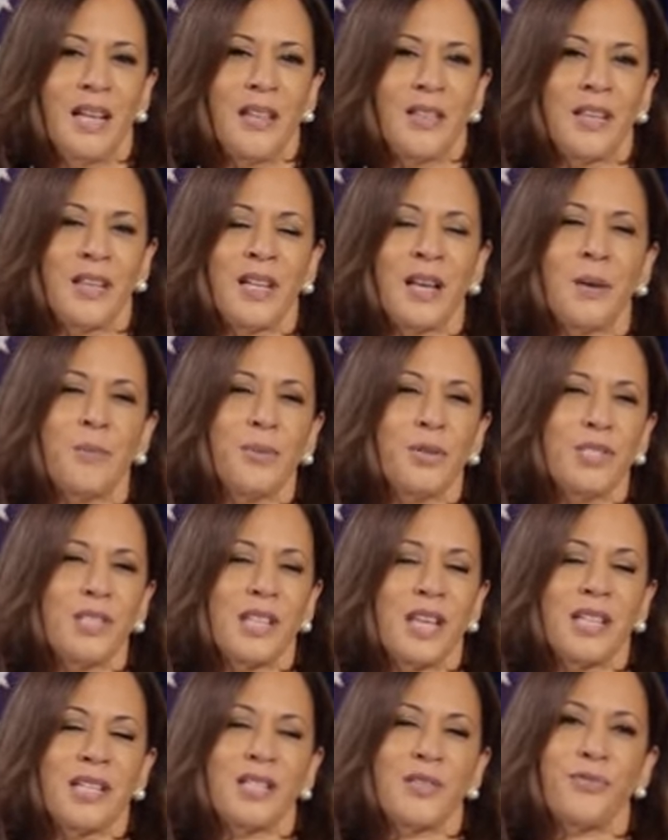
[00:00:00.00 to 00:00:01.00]
The numbers
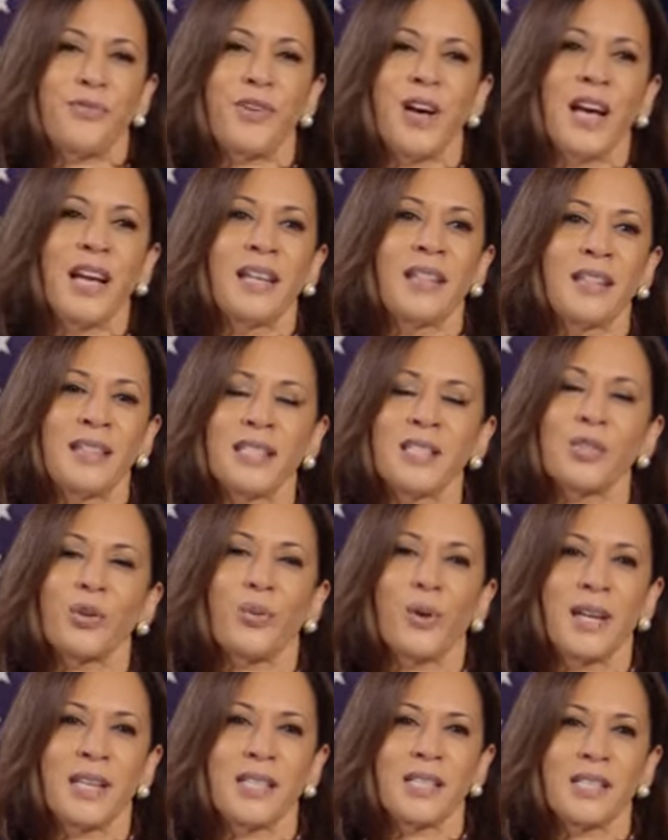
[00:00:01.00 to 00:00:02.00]
that define this
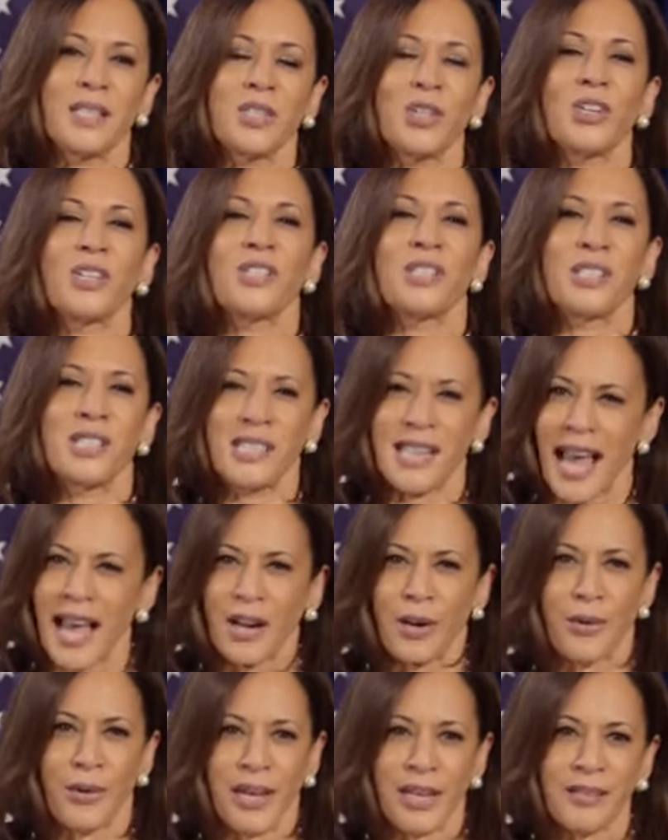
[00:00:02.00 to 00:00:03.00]
crisis are
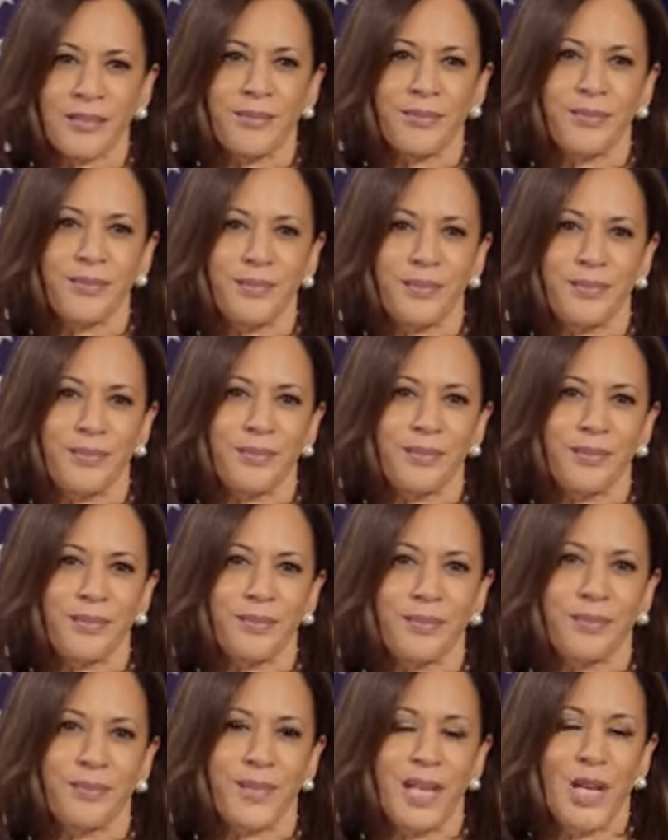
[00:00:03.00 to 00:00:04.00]
staggering.
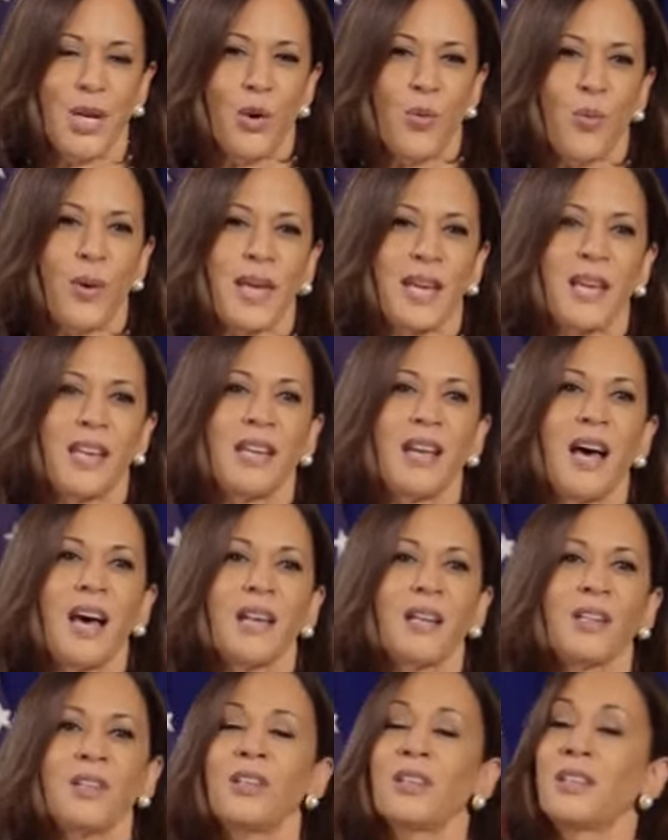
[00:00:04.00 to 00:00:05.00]
We
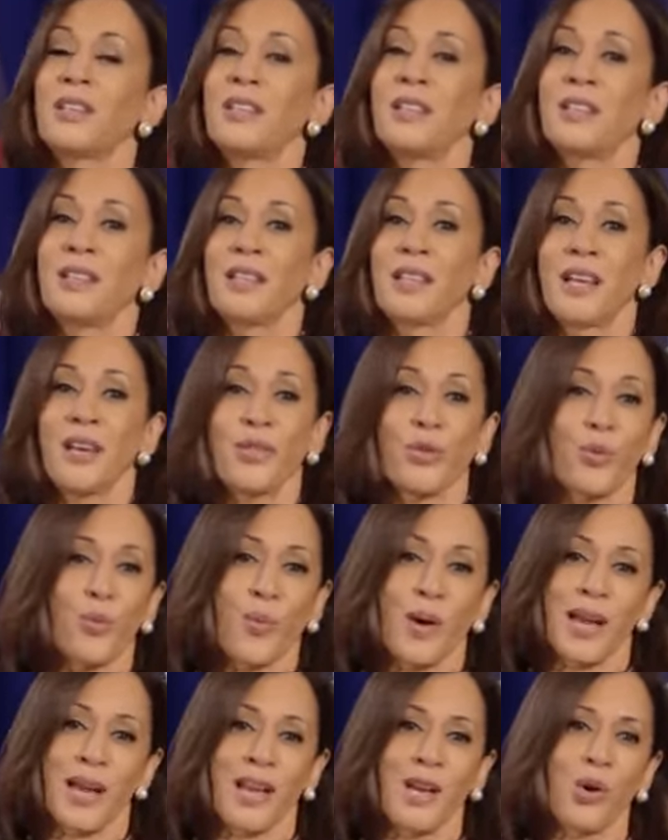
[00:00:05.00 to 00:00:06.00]
cannot look the other
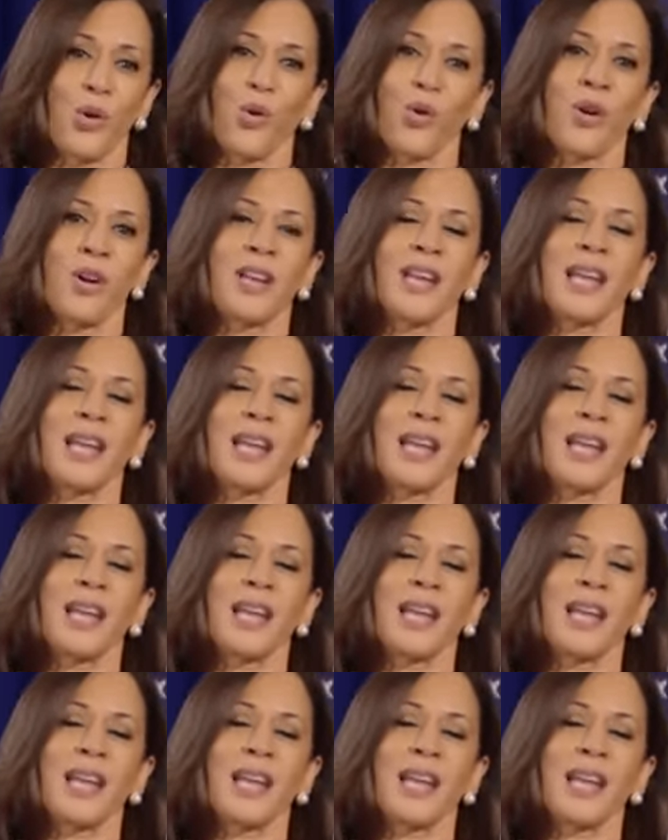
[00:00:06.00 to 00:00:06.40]
way or